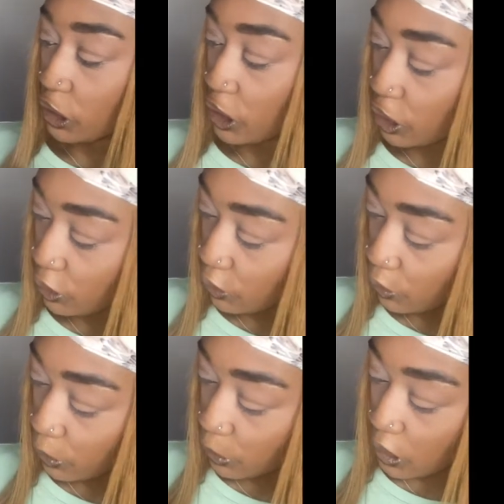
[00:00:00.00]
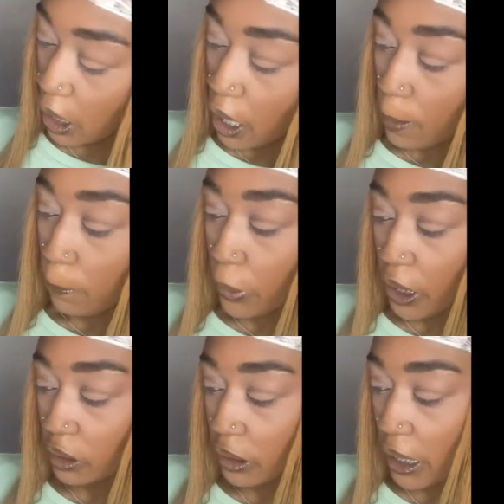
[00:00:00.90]
to-dos,
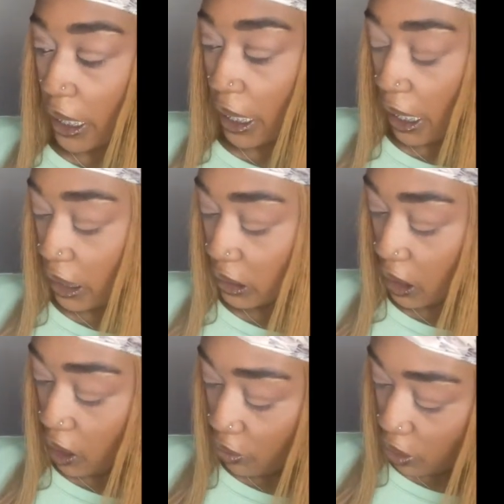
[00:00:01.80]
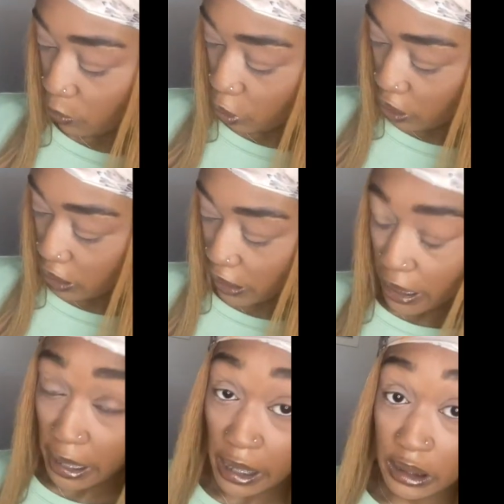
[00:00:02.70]
birthdays, other important
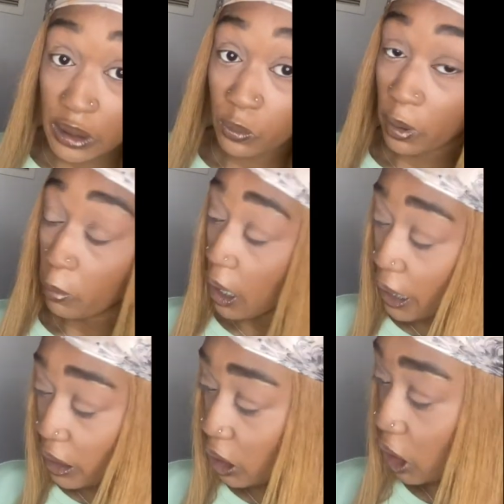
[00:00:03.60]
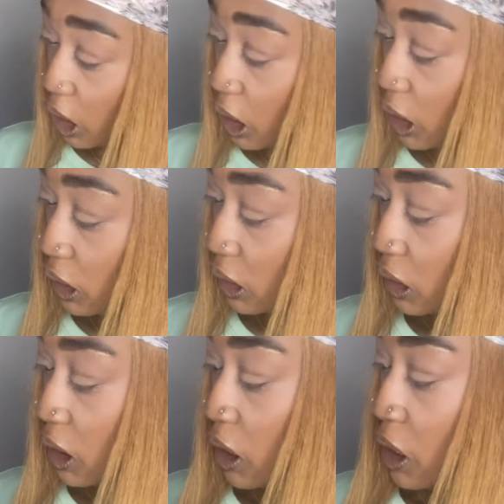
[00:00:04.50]
dates, reminders,
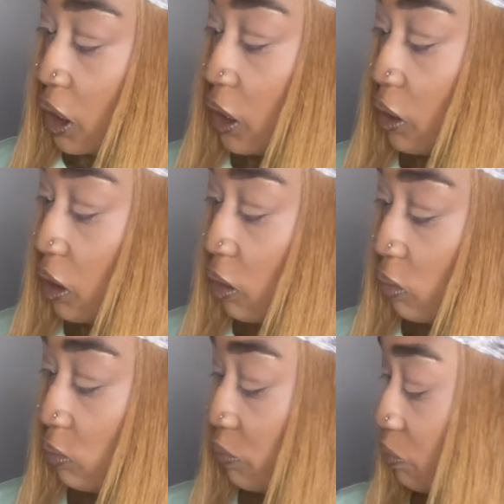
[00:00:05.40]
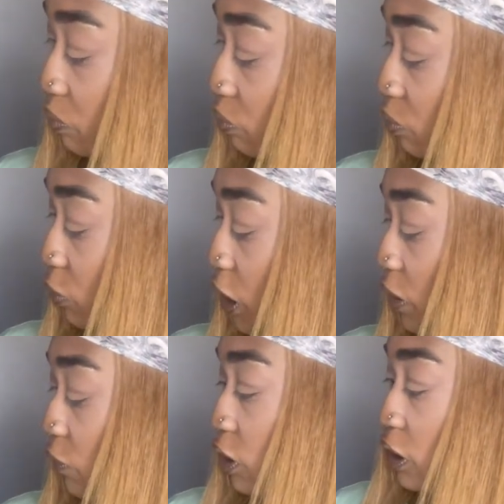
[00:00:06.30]
you know,
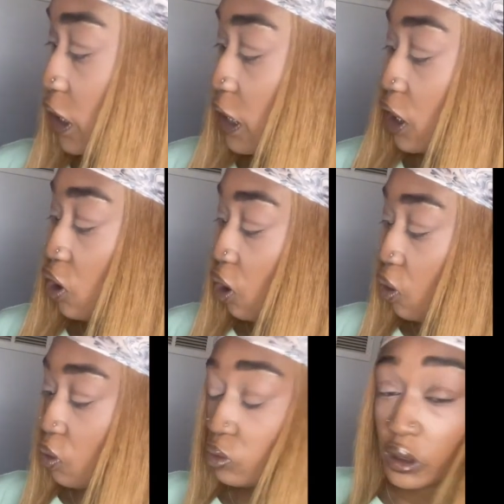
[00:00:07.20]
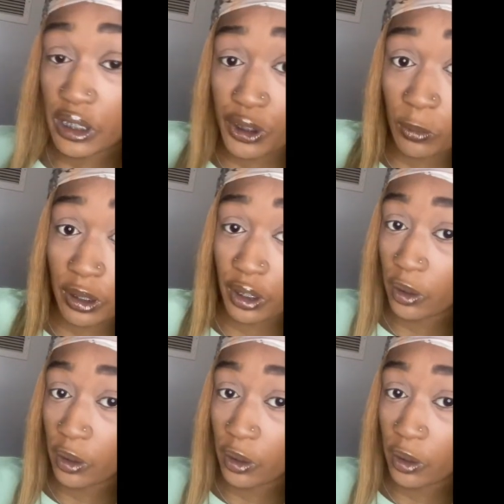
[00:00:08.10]
whatever. Any goals that you want to